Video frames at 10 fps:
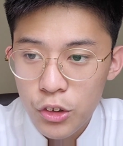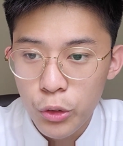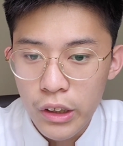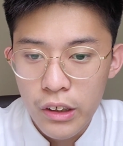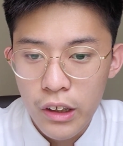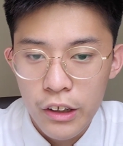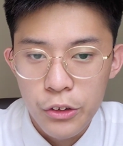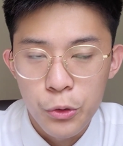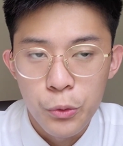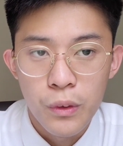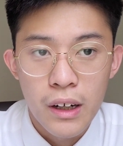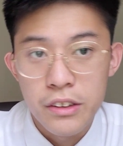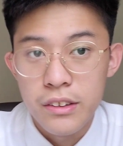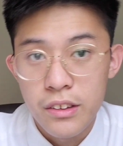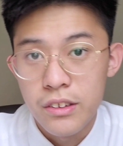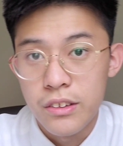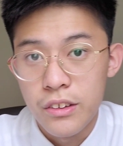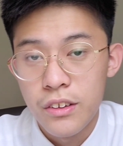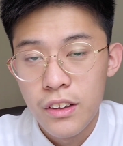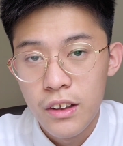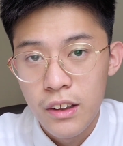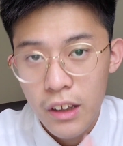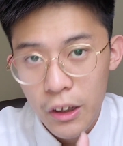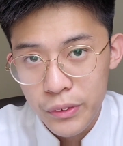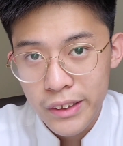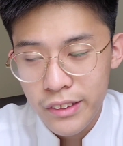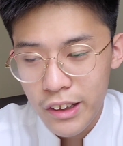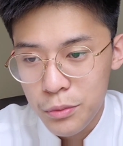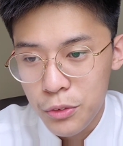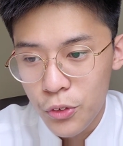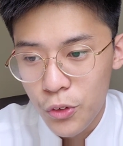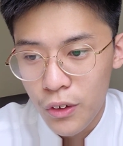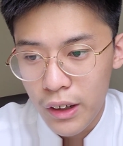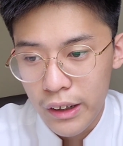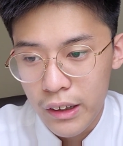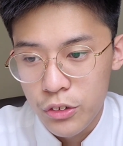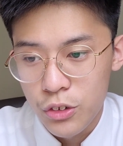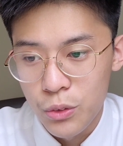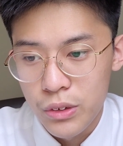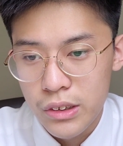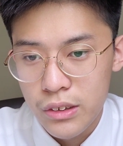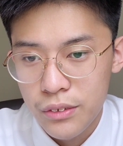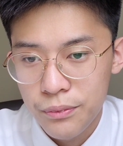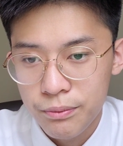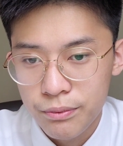So I know I did the LNET test before, and I also did